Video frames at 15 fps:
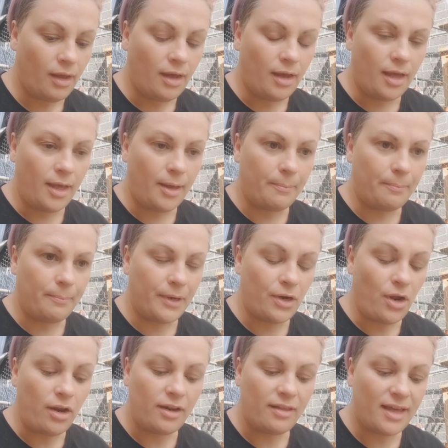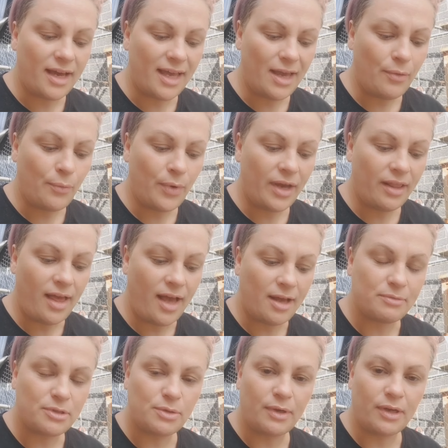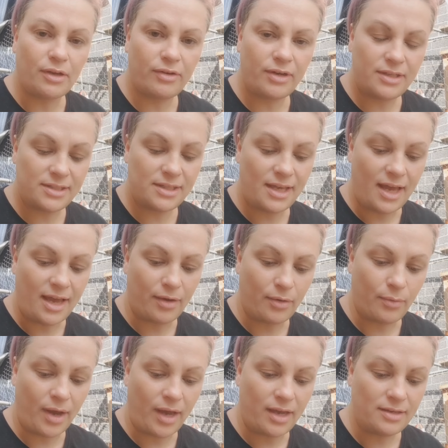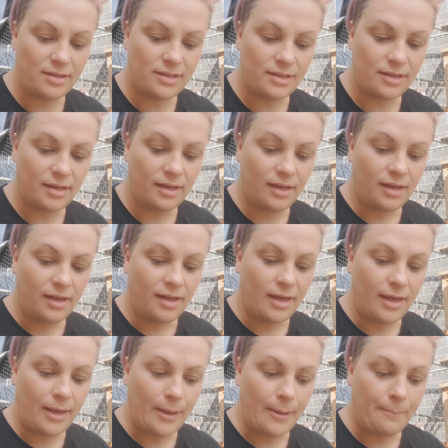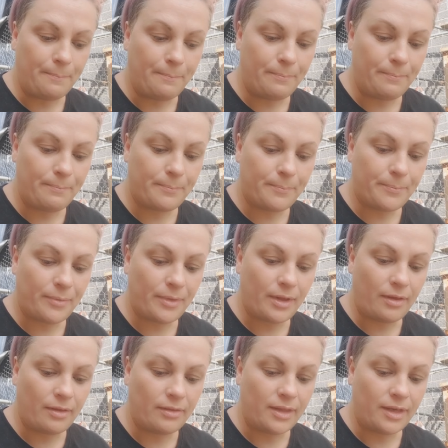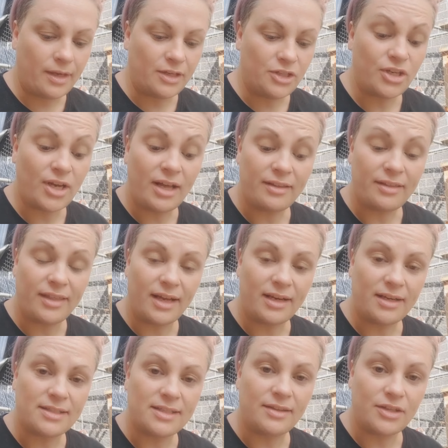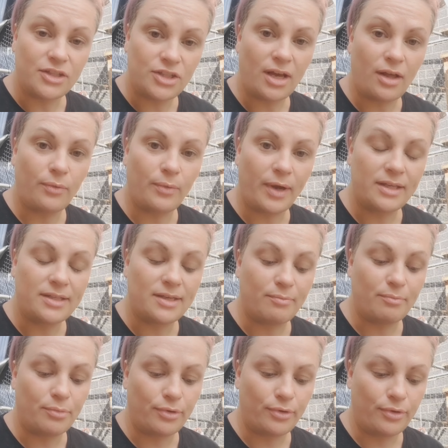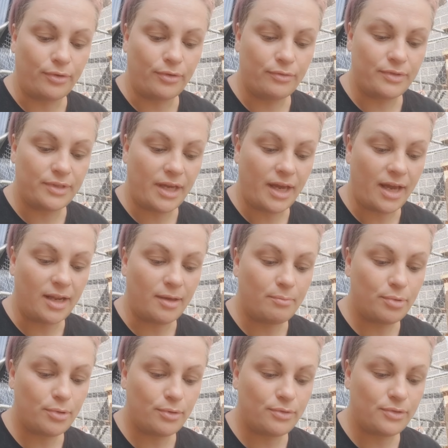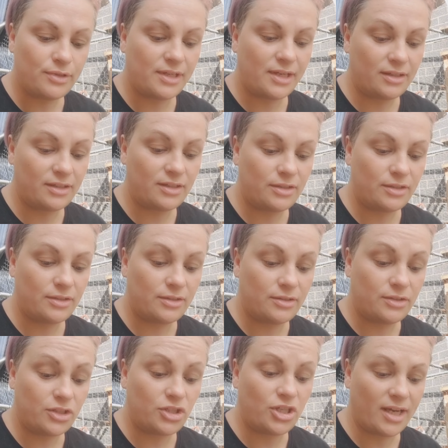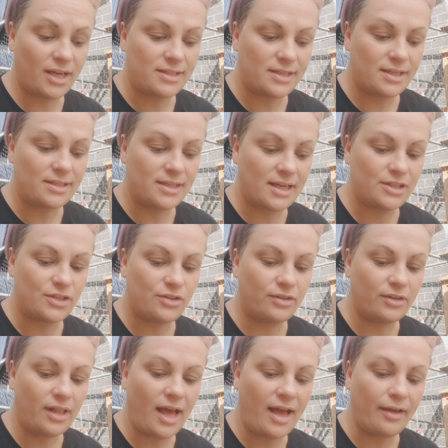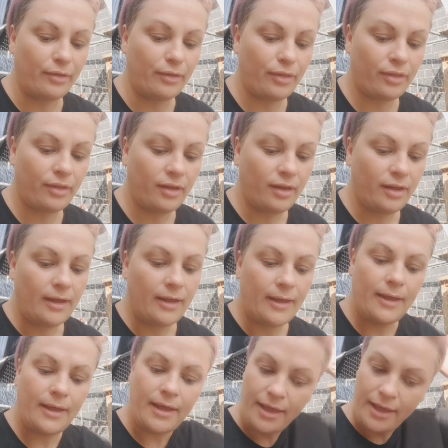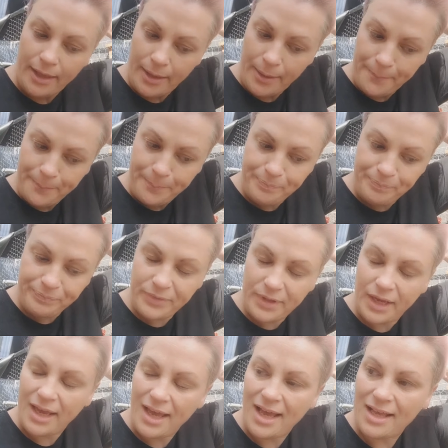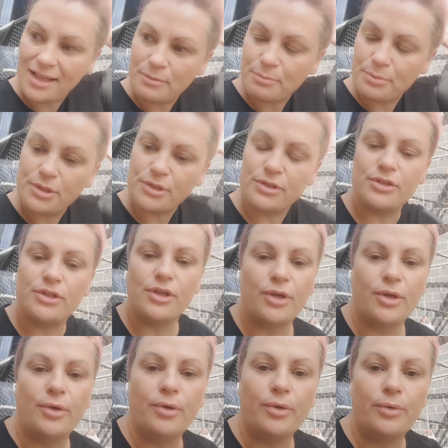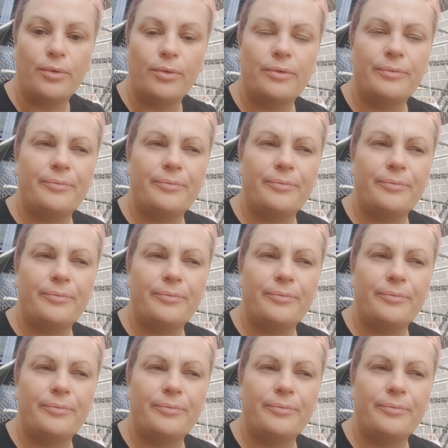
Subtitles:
And not only that, it will help to increase the egg weight, the shell thickness and the shell weight improves, and it boosts the chicken's intestinal health. It helps to